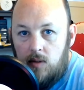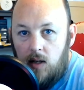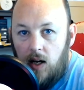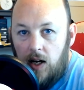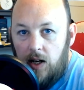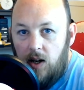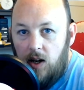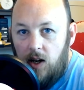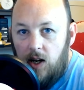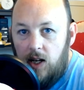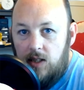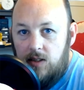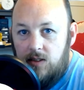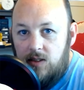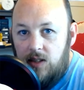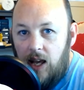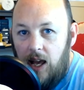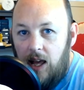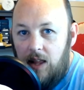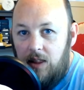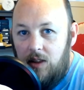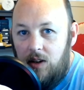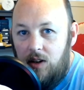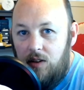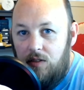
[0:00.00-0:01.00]
Hi guys,
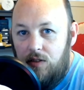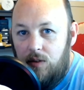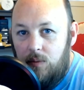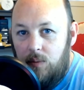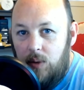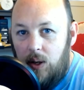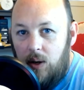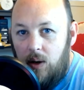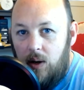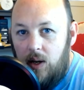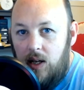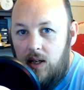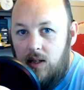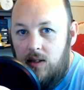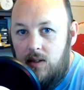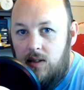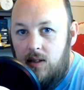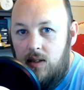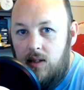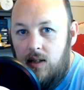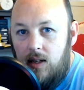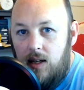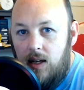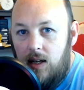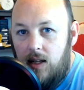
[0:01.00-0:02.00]
Anthony from The Hot End.
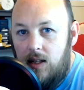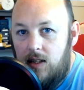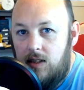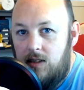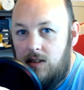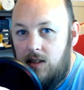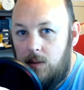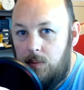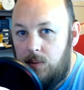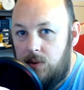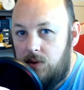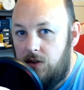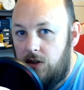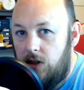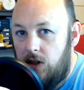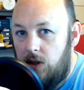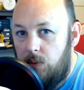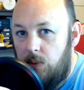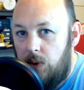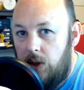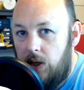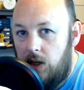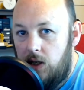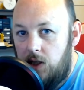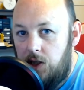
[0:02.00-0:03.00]
In this
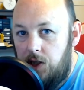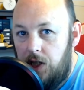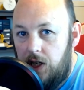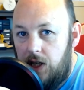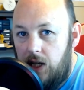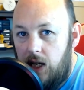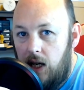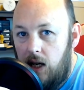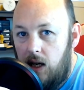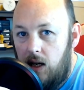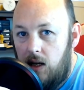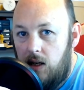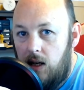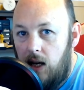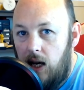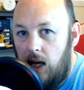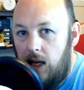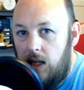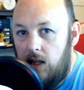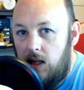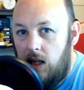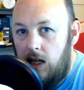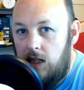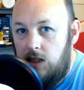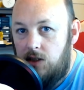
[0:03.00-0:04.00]
episode we're going to check out
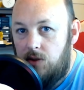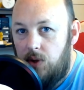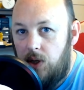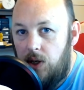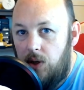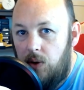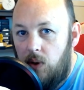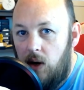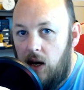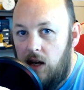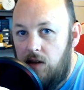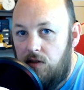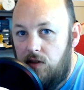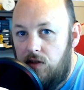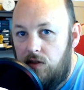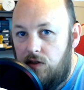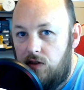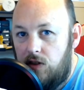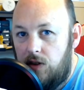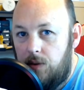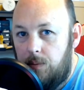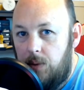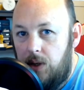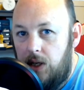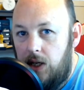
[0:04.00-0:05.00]
a laser engraver
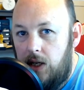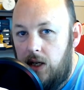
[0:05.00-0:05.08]
from